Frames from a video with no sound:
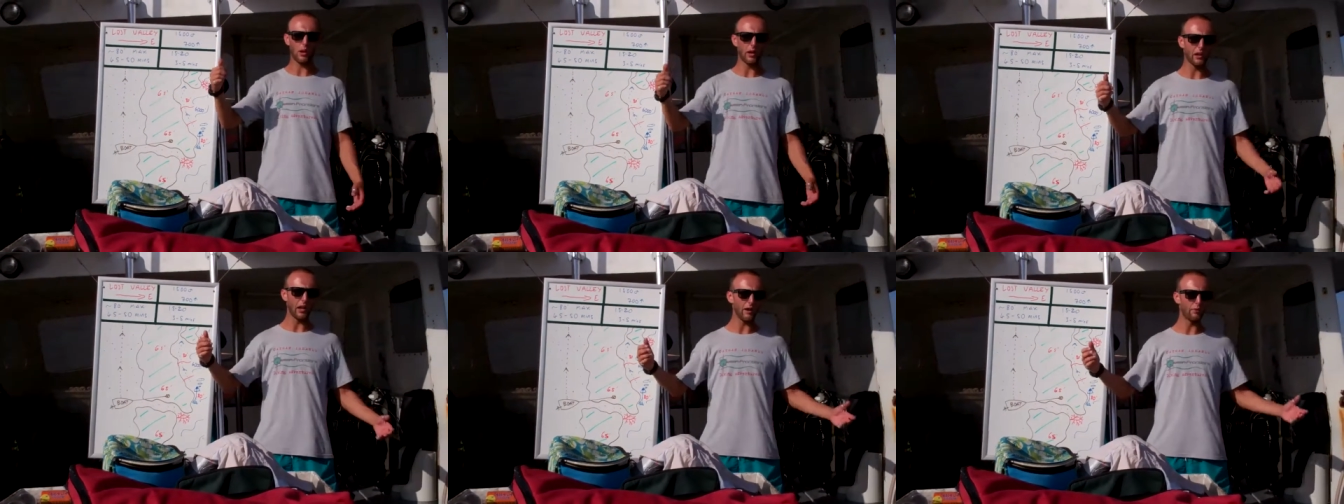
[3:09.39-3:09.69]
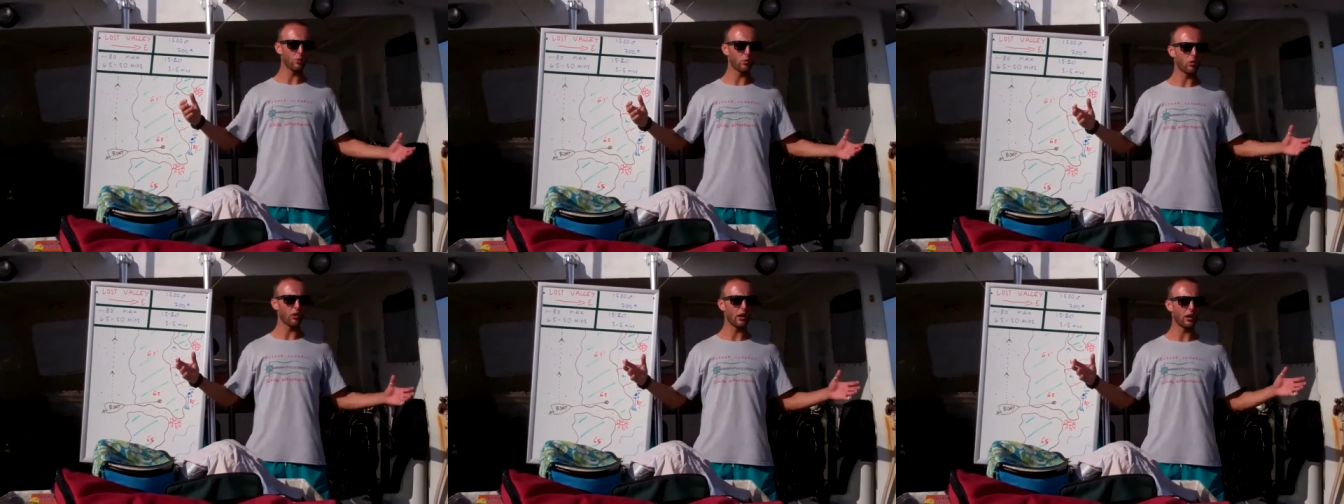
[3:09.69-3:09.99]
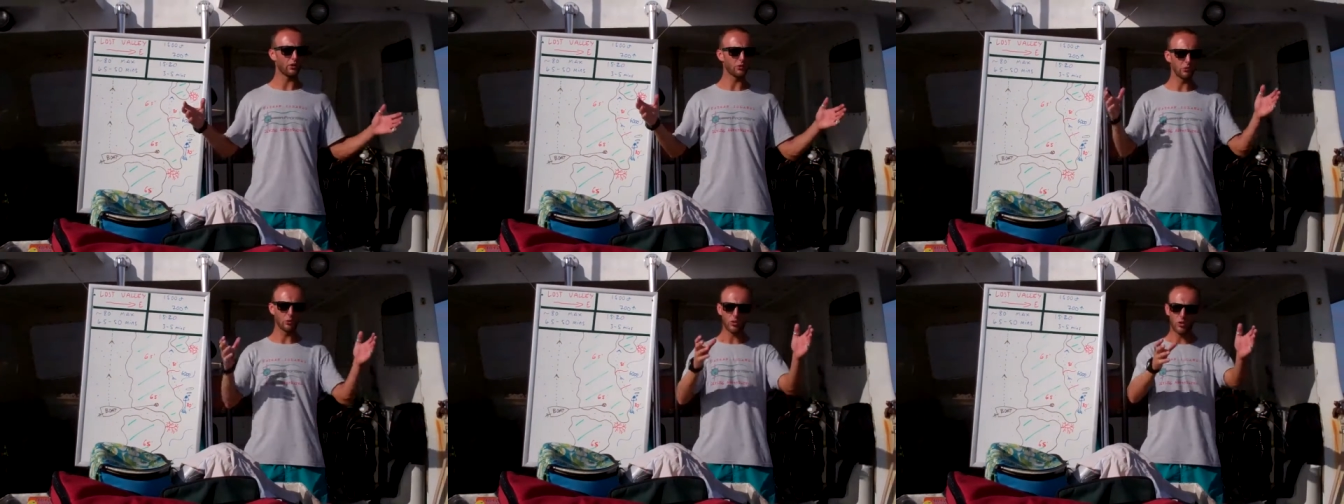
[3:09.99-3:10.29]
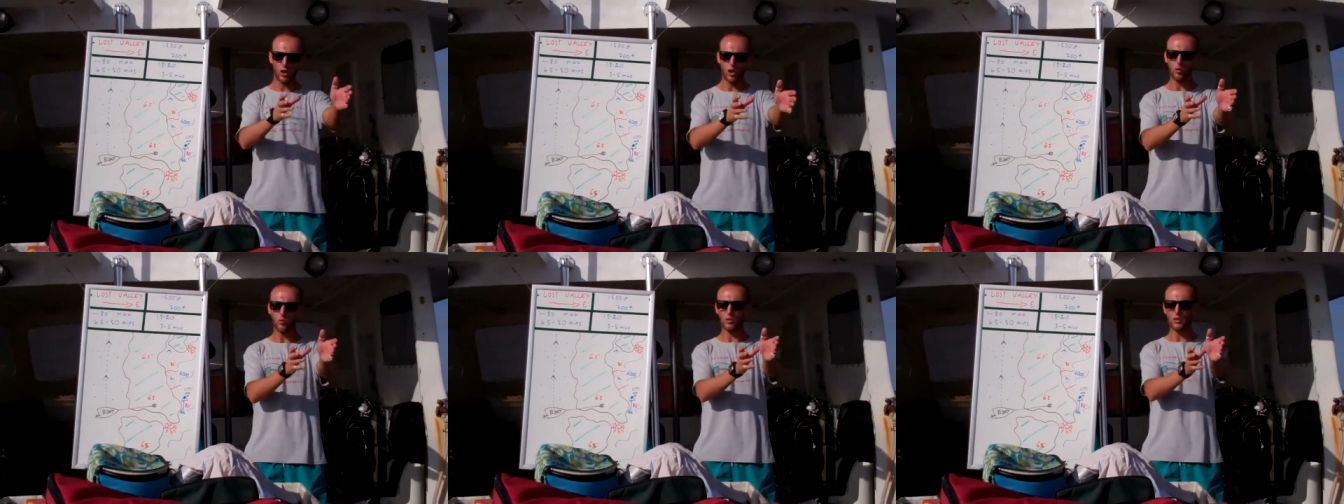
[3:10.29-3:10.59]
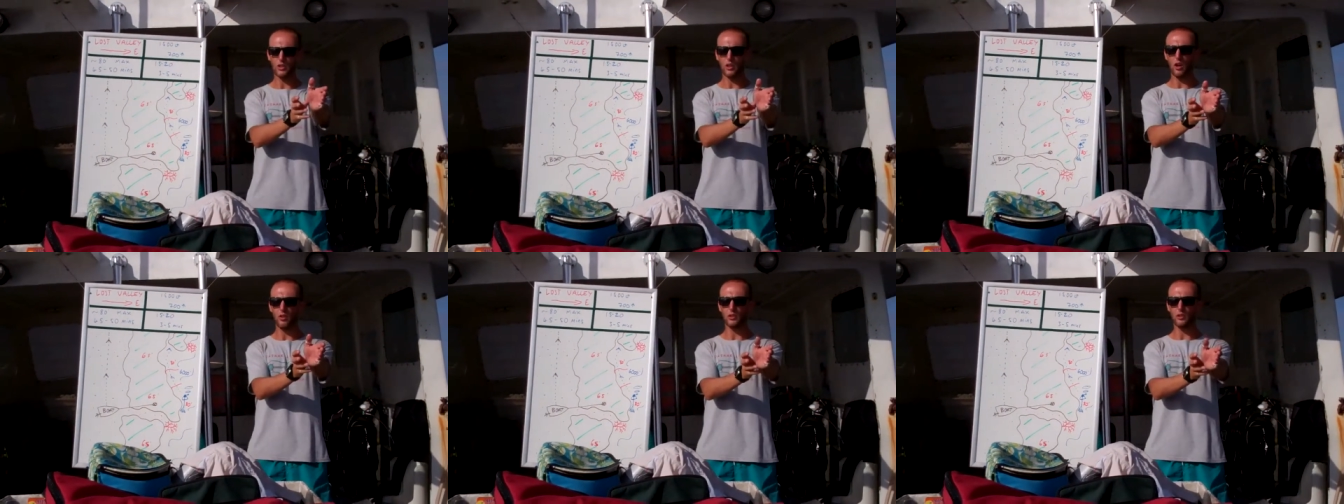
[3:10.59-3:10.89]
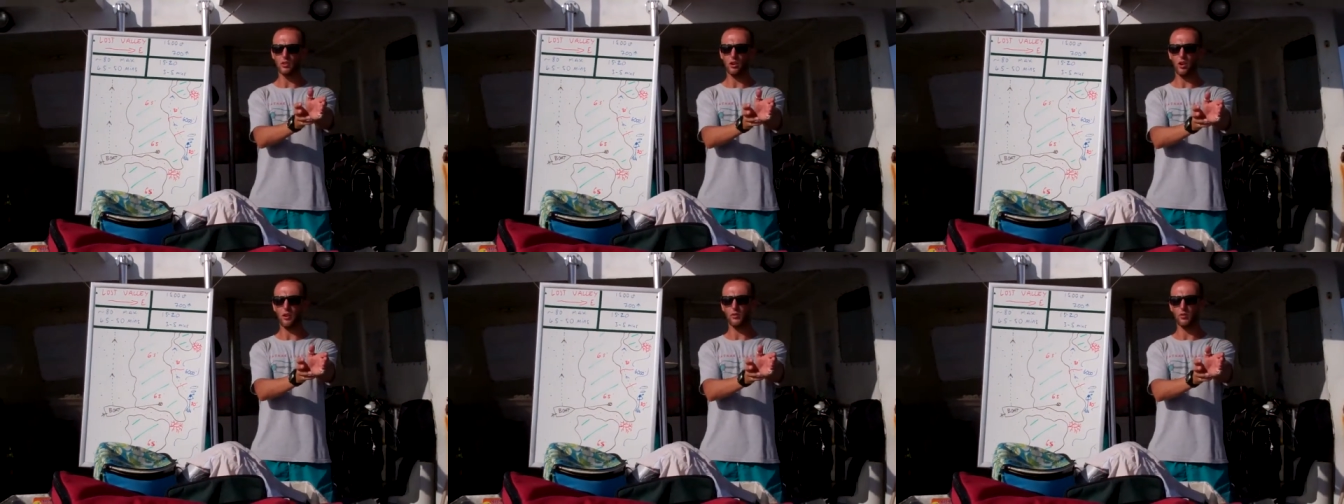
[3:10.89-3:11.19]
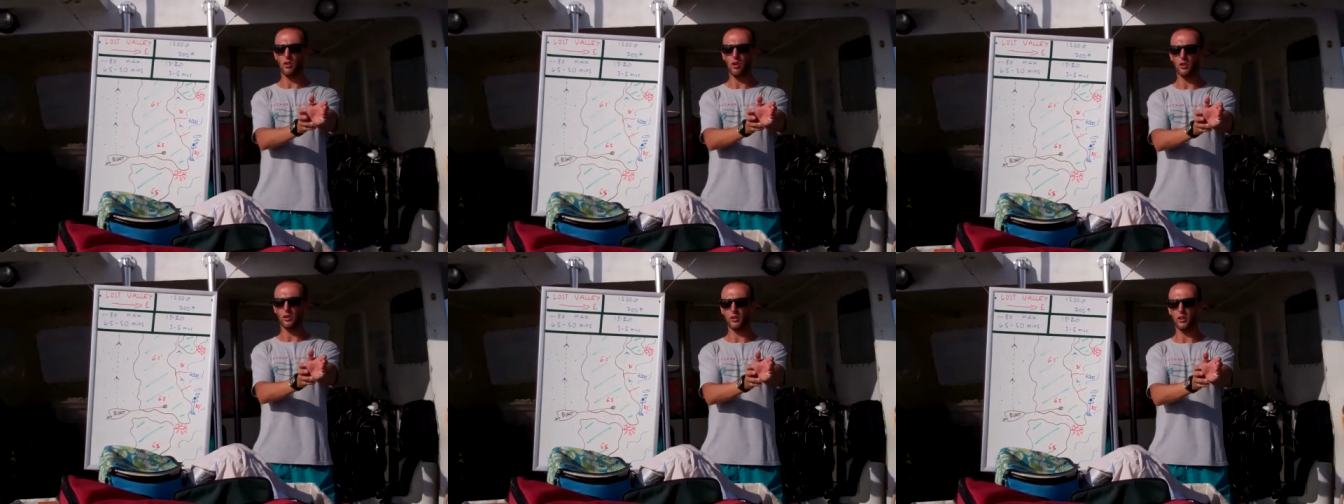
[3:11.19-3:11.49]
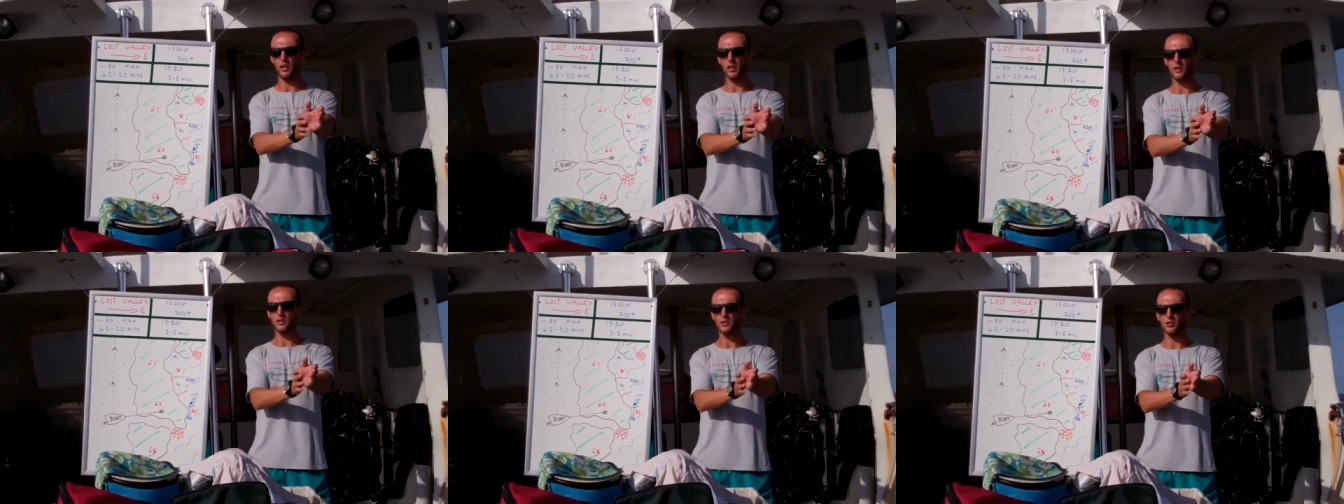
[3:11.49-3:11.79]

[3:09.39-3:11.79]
and everyone else will go with the other dive guide, okay?